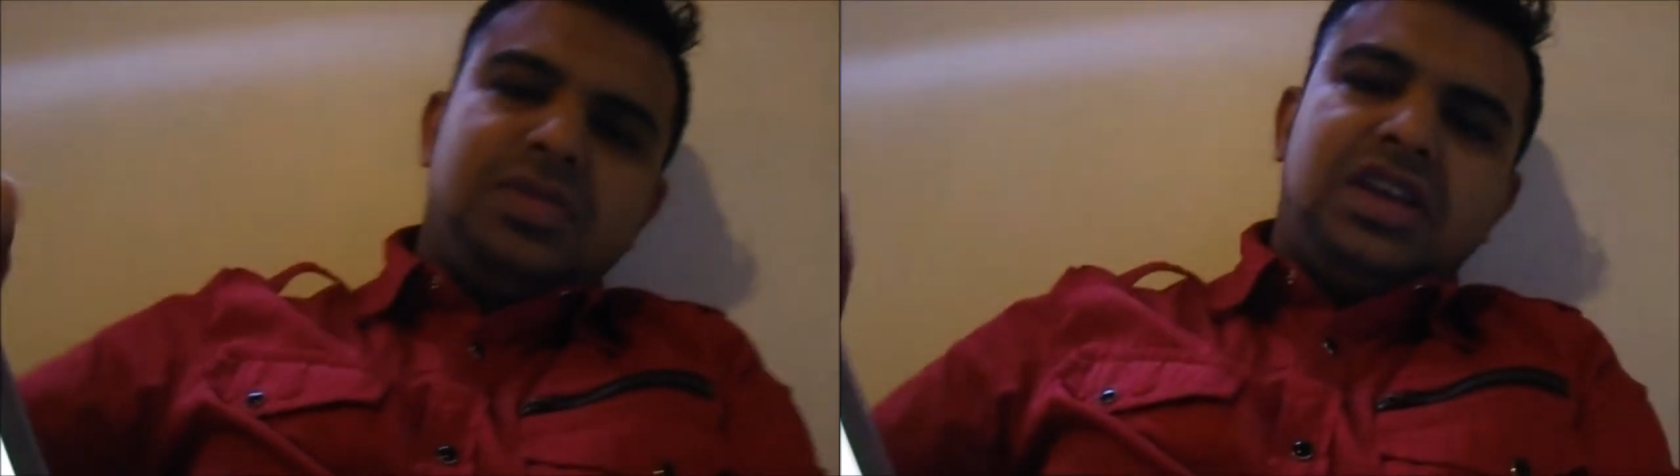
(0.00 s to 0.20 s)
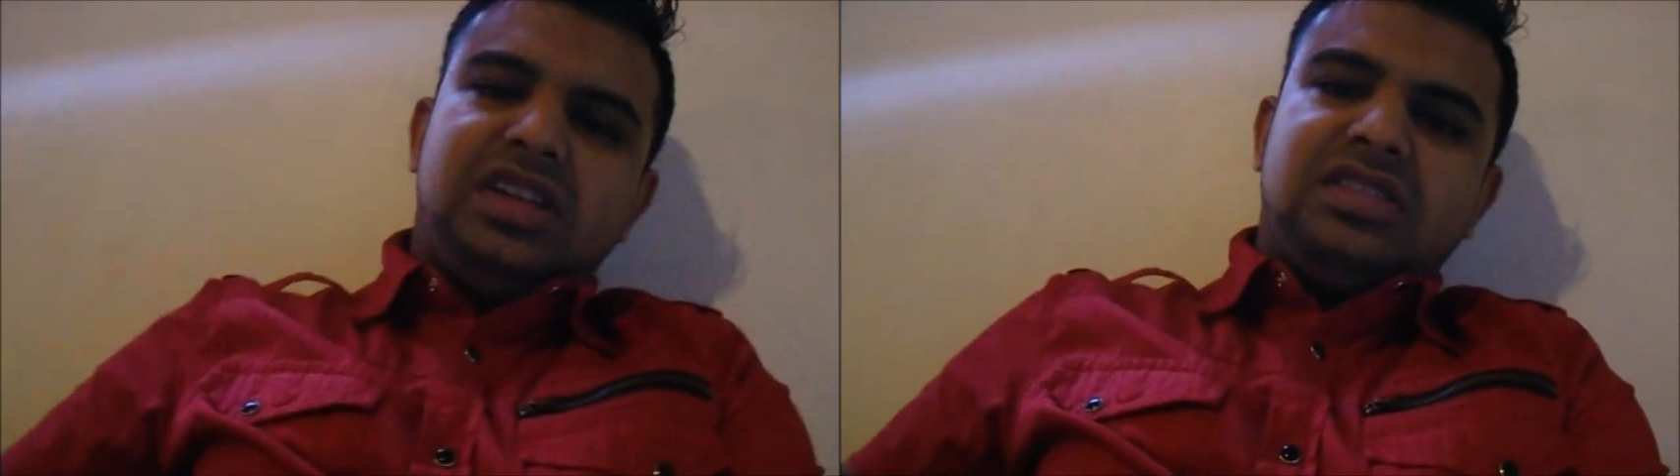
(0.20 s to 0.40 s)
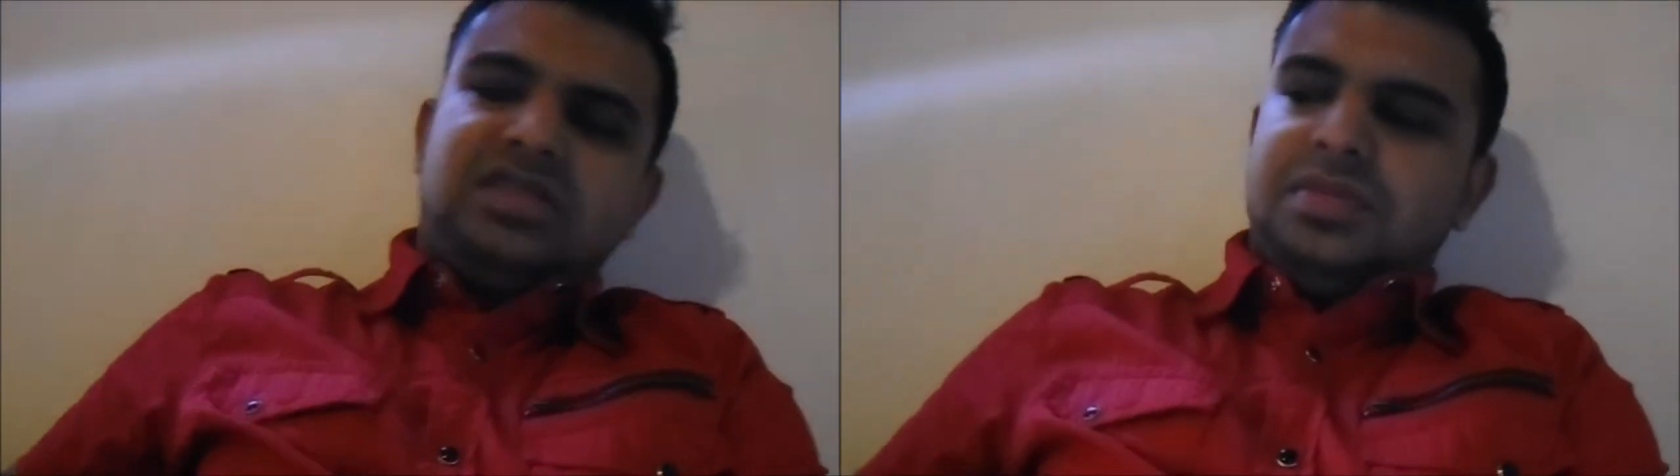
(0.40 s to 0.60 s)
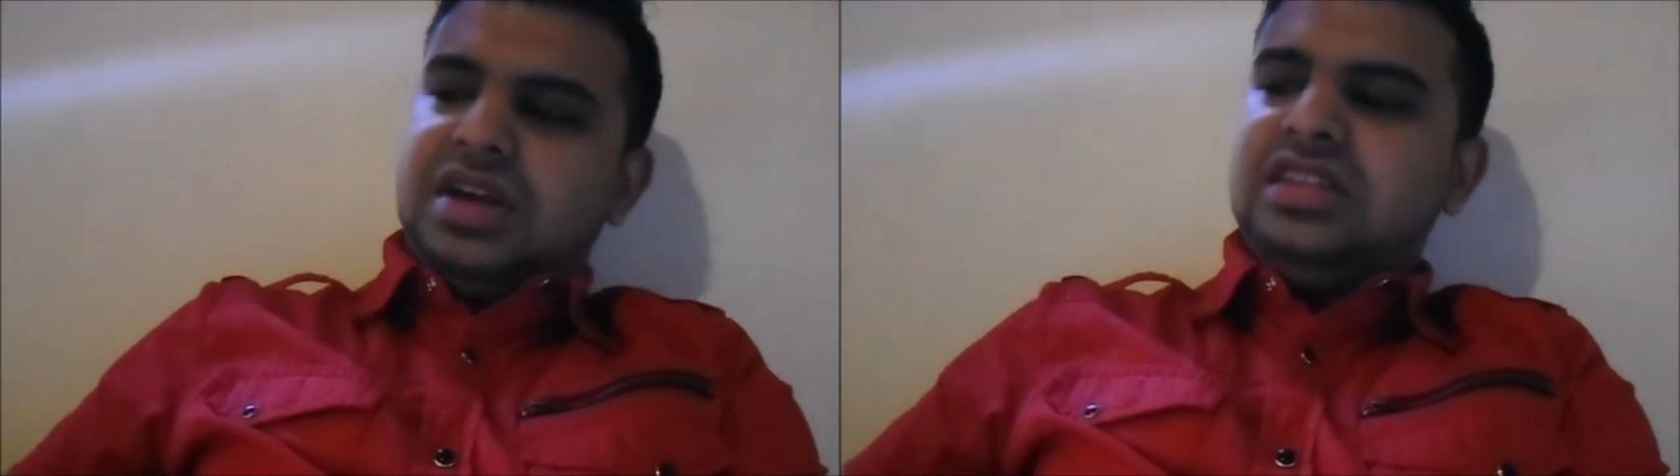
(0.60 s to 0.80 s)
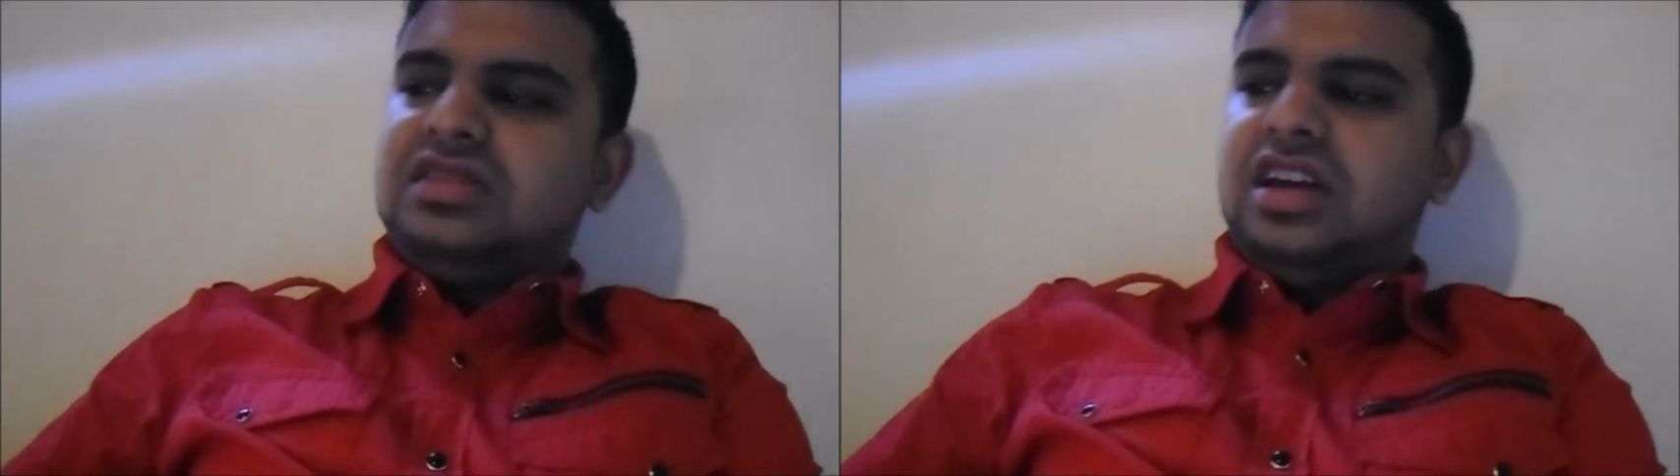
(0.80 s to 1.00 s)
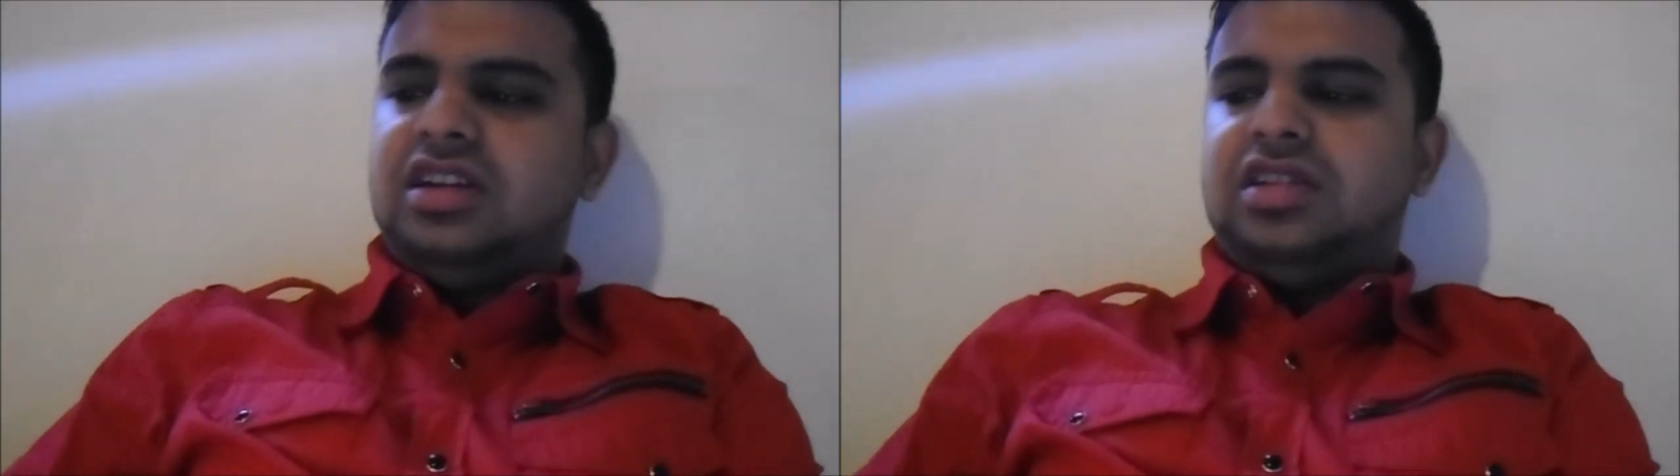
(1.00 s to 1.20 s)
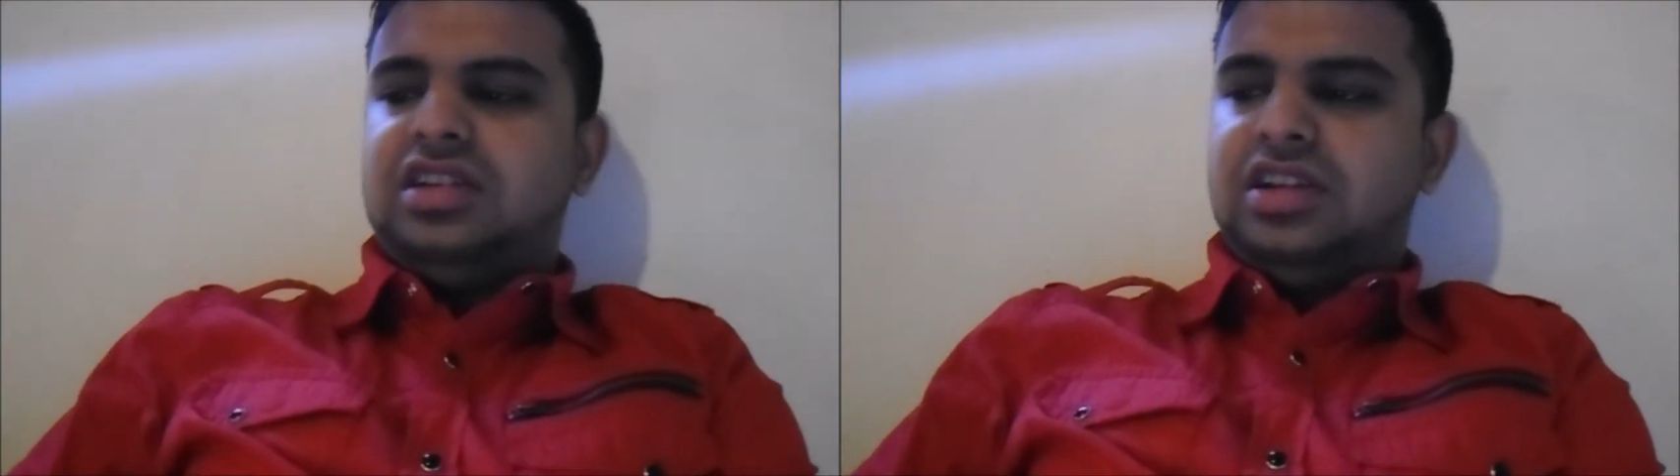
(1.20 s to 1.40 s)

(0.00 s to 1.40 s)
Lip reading: me some insight on,